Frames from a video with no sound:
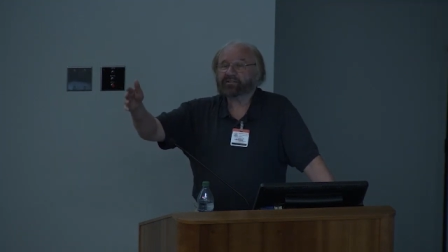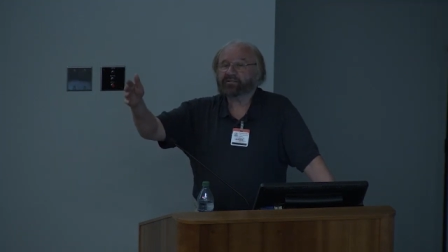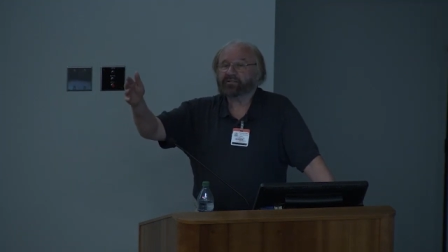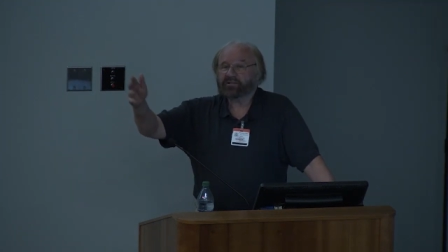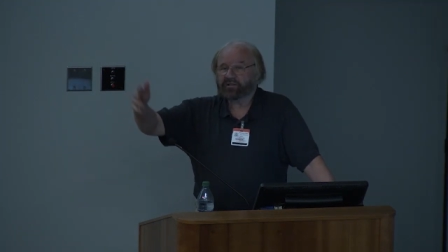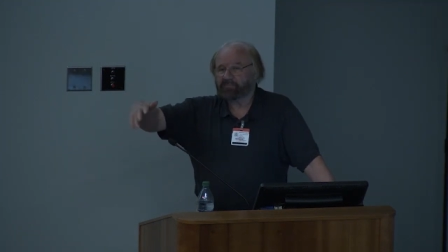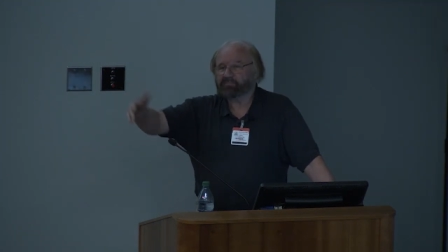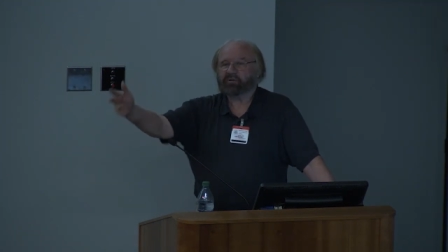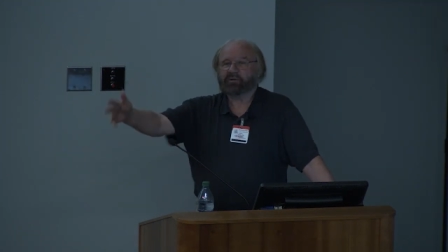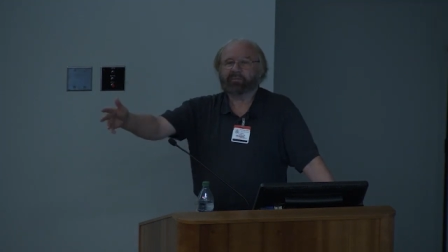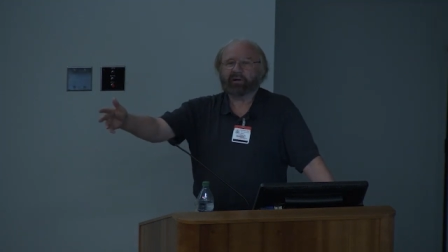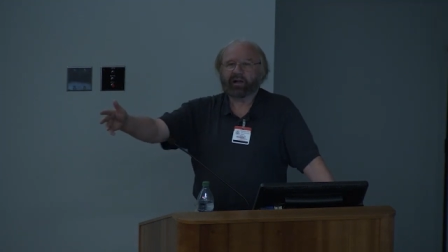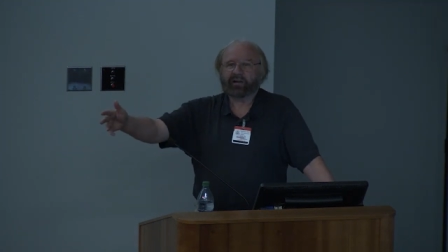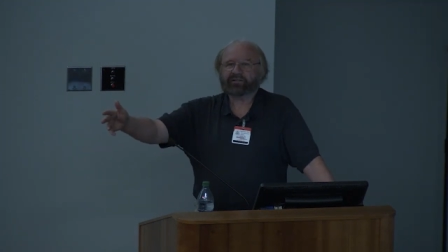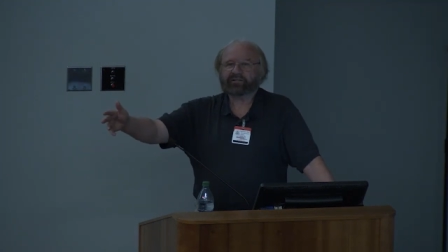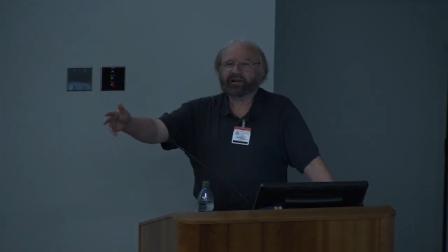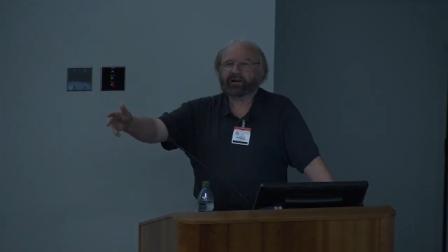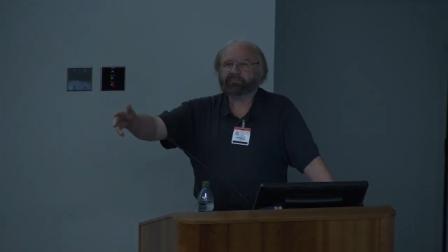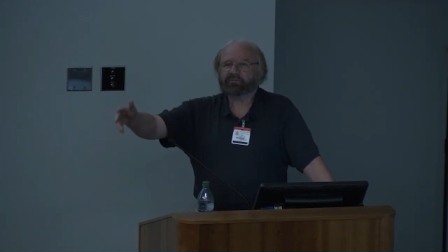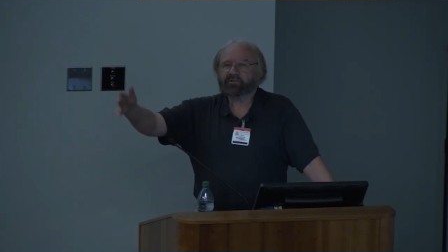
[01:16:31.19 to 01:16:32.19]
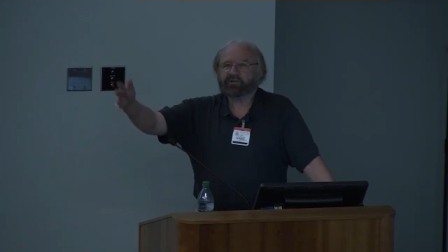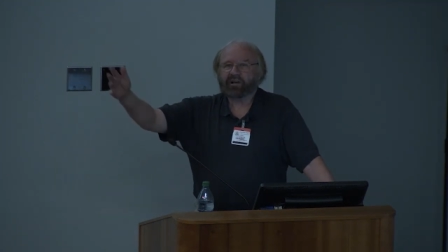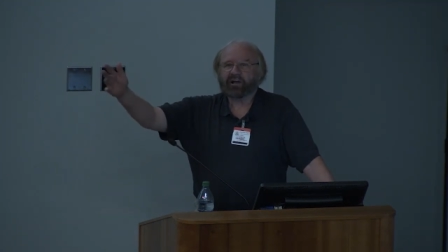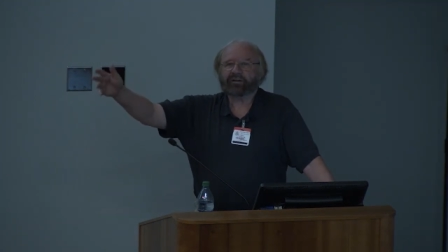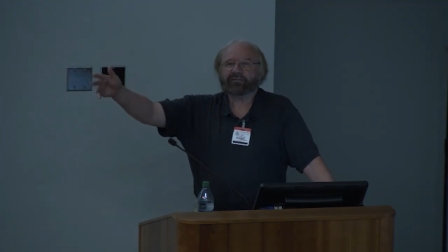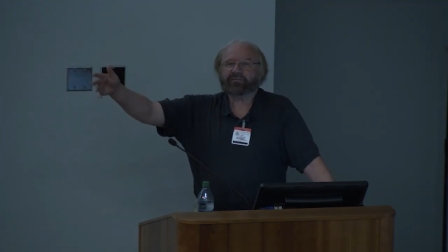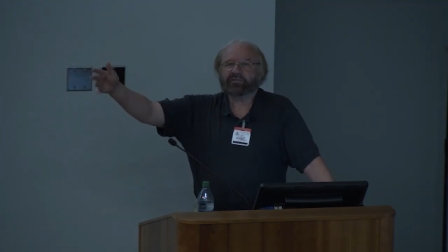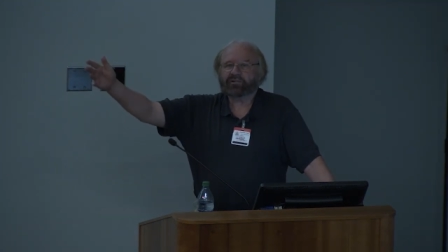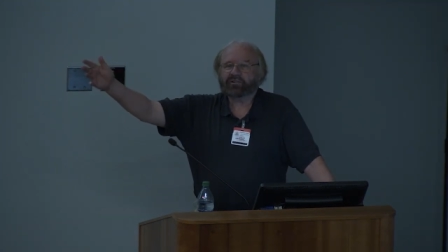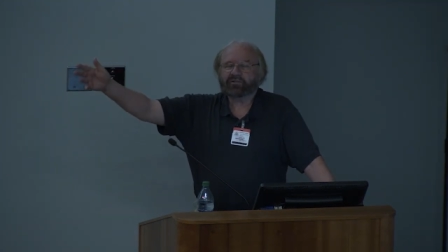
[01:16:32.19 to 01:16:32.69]
the diplomats happen to
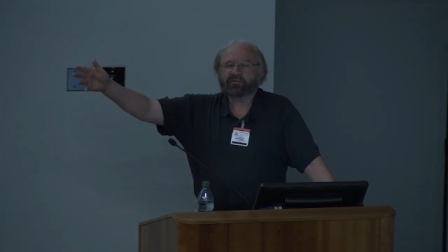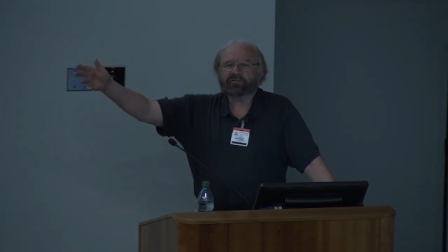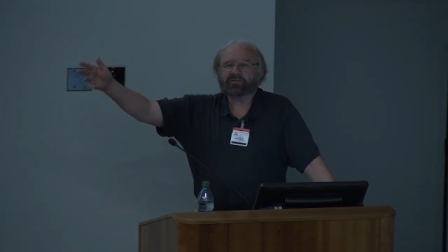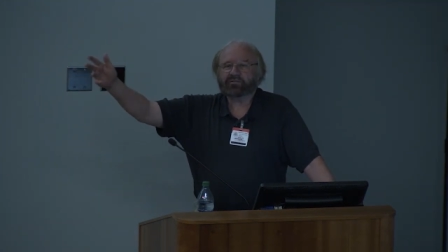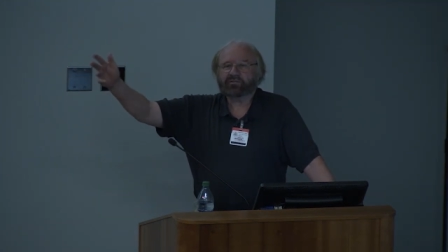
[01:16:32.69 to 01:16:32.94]
have to,